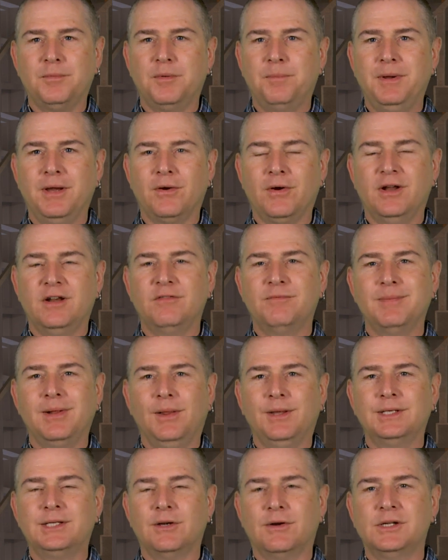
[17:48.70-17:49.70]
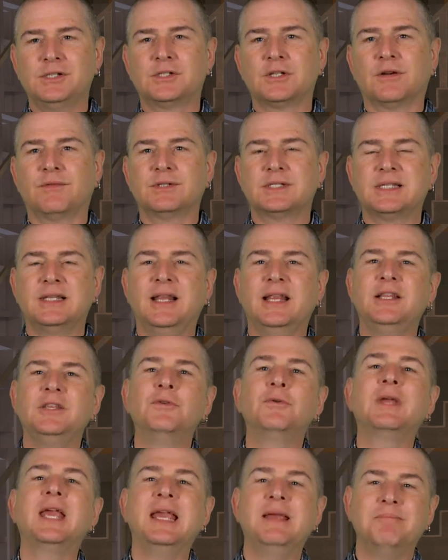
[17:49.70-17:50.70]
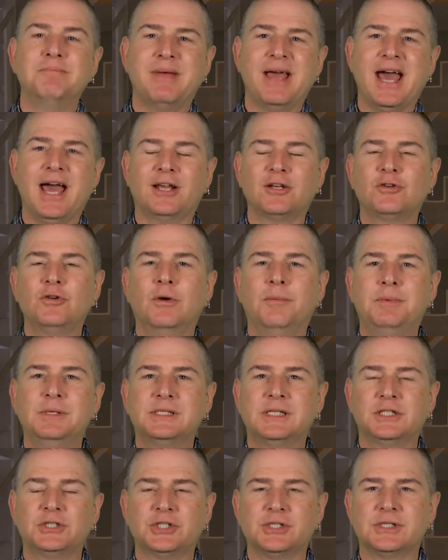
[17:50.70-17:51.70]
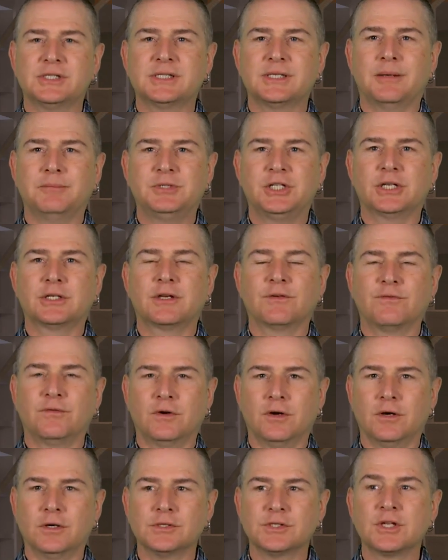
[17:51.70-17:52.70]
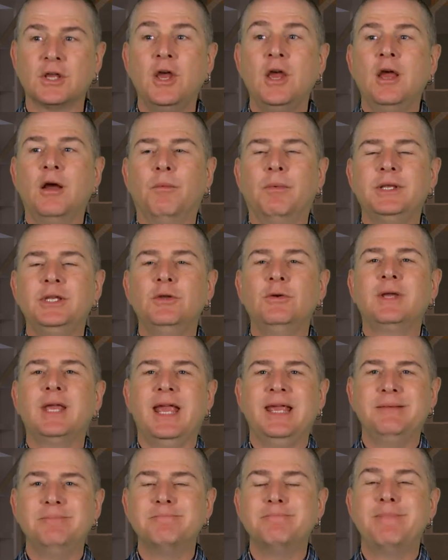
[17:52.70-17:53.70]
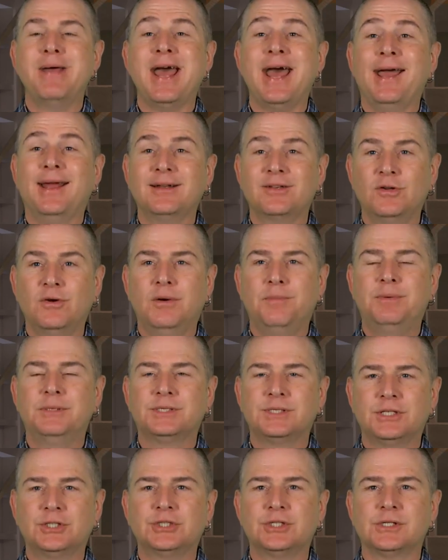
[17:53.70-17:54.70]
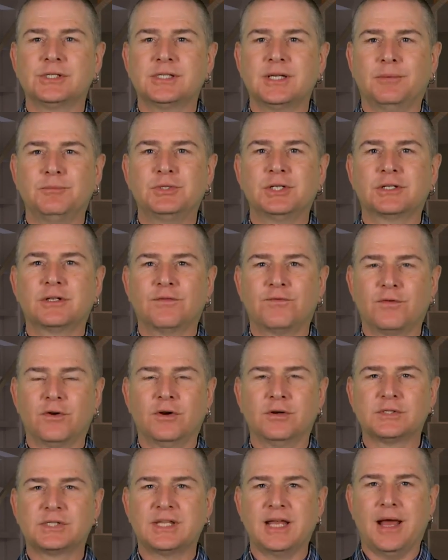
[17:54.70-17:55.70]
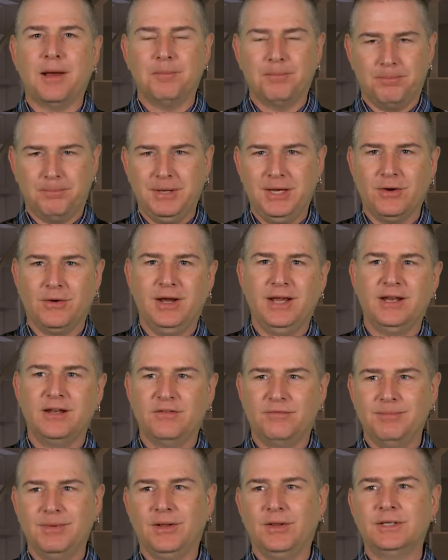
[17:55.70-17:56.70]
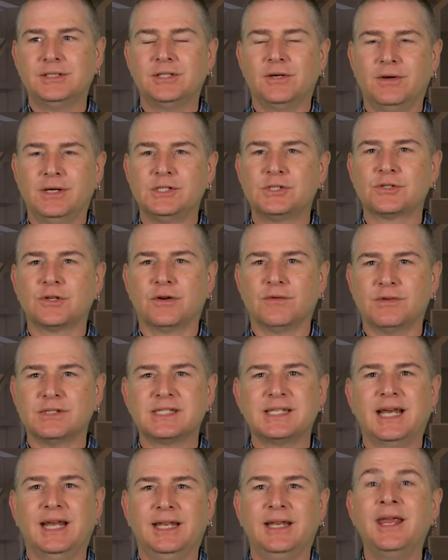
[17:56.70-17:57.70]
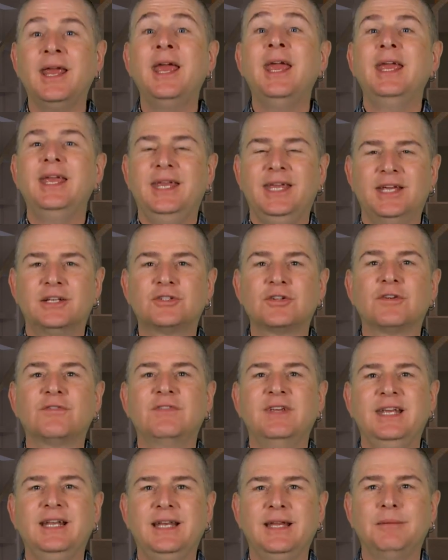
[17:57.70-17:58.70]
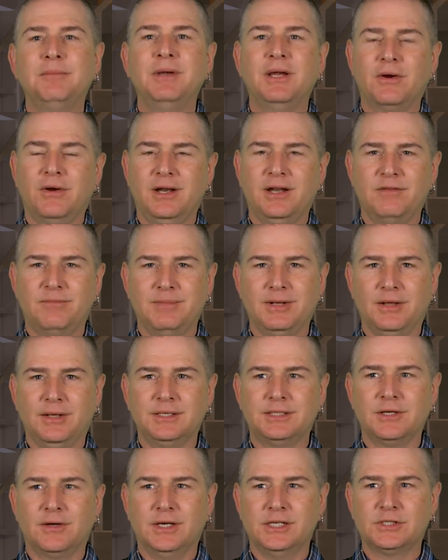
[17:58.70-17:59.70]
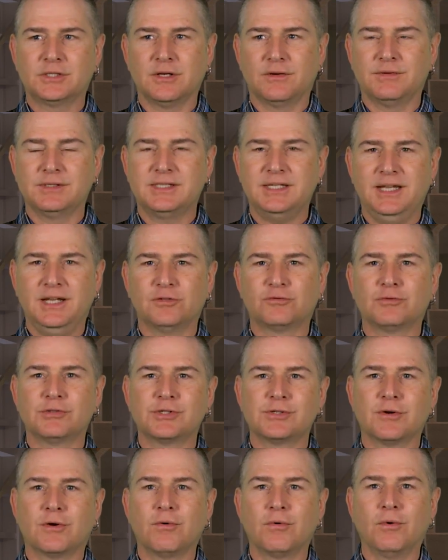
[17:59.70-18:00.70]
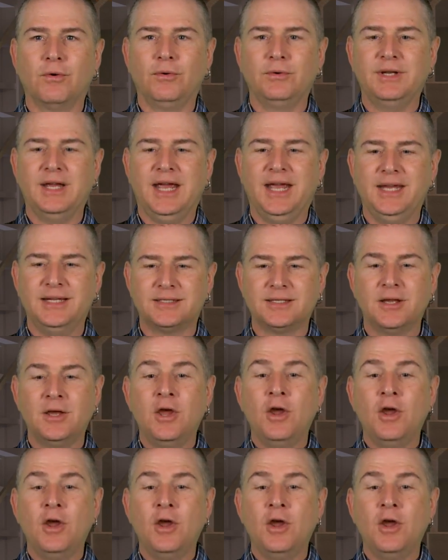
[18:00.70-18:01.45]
a period of military service and then you came back to a position subject to FERS. When you came back to a position subject to FERS, that period of military service, that intervening period of military service, the interest accrual date,